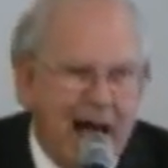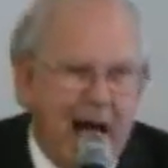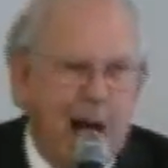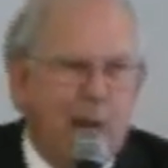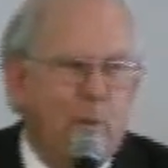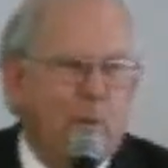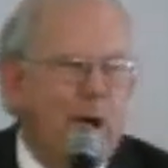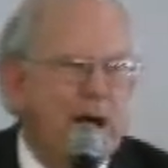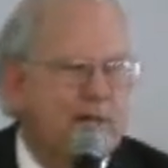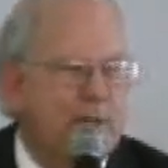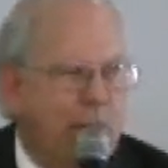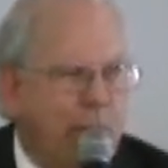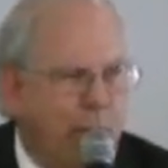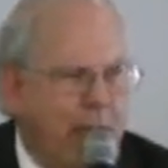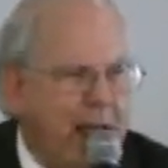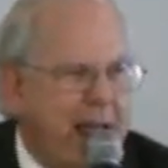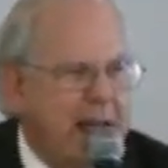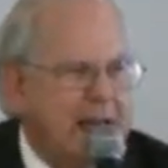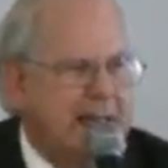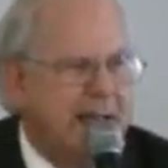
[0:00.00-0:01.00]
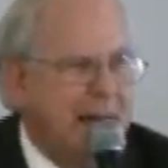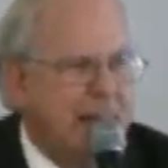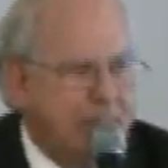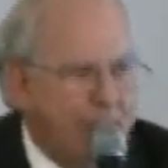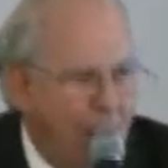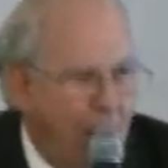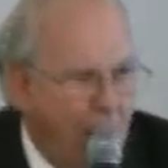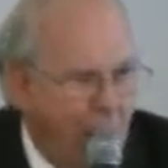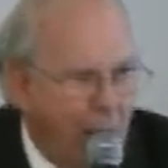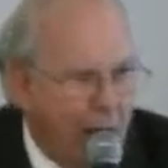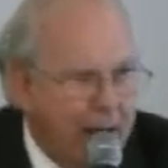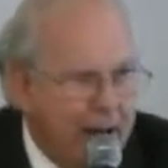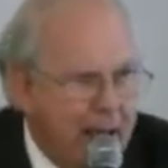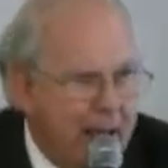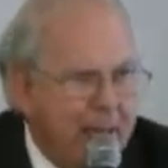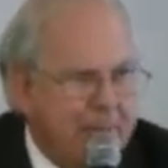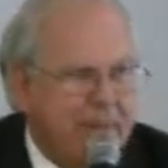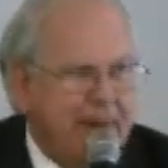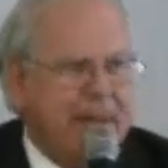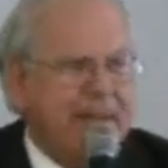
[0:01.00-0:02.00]
I wasn't raised in a barn,
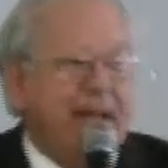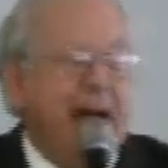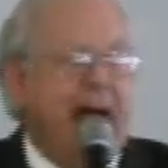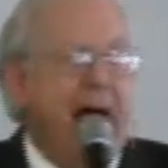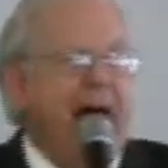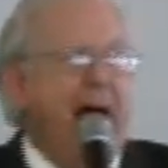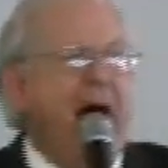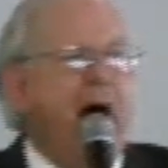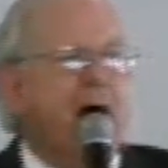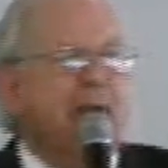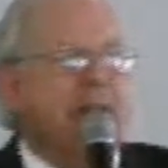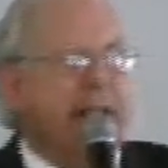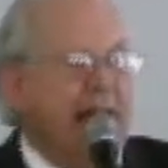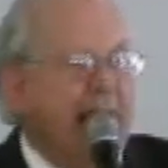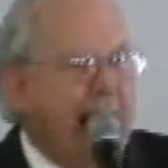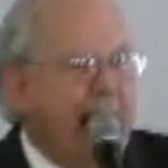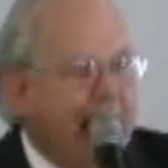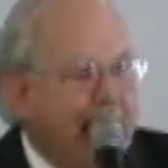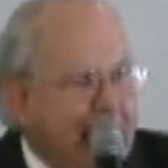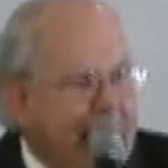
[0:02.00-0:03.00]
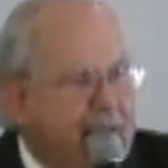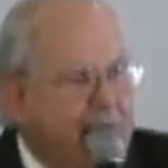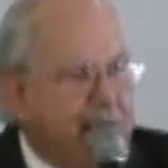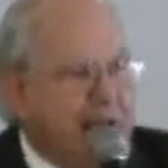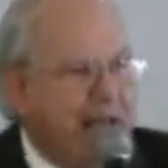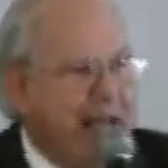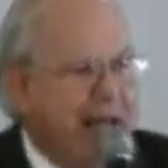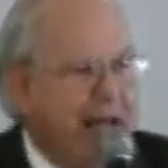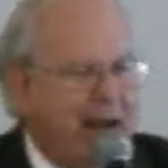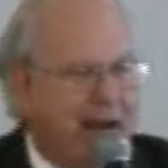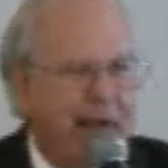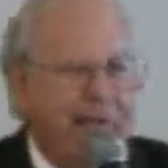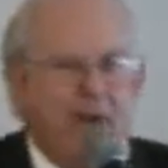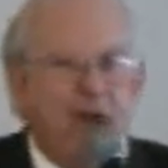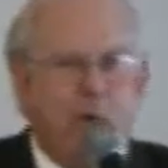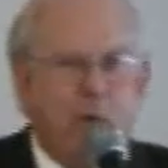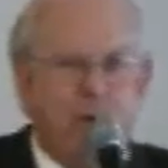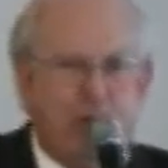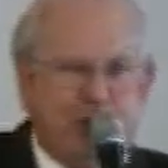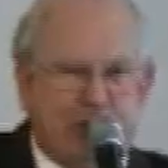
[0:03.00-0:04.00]
but the house that I lived in uh,
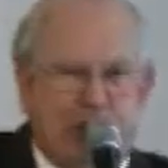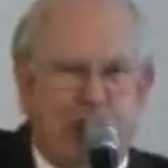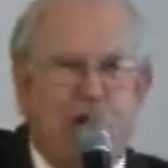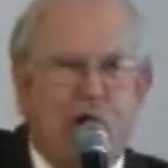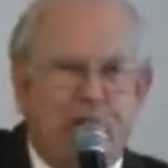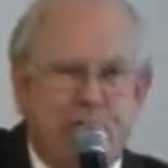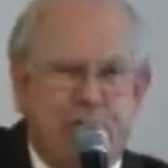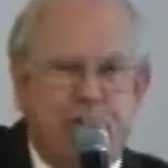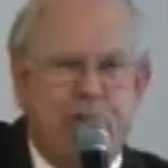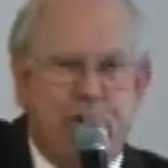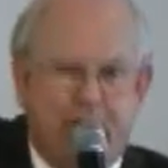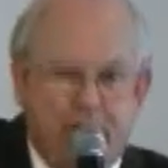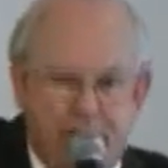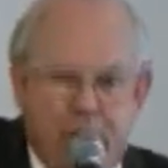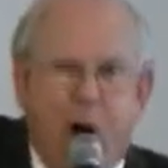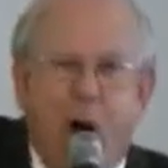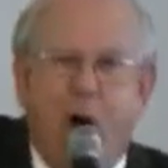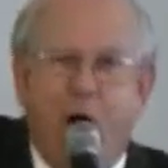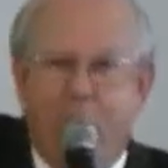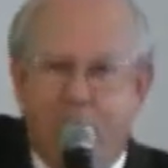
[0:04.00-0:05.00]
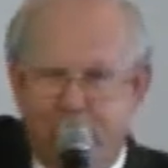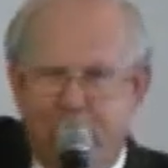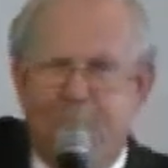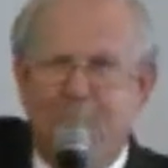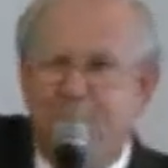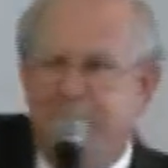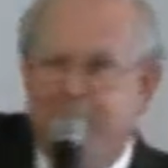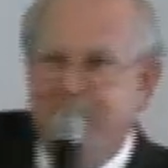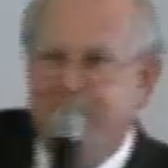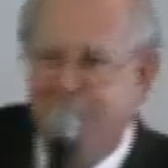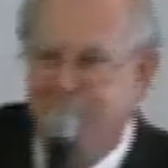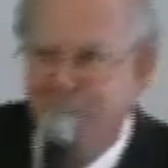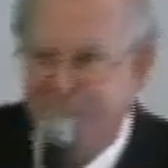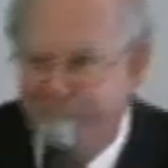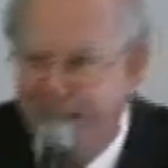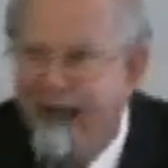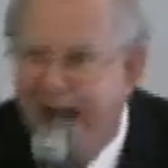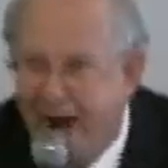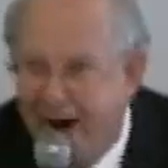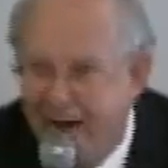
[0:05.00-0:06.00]
was turned into a barn when we
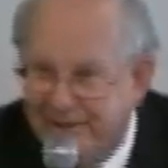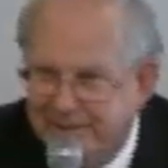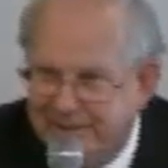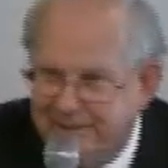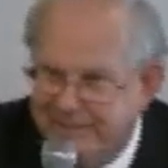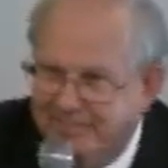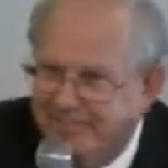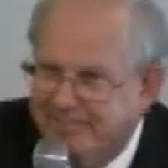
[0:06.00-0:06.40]
moved out.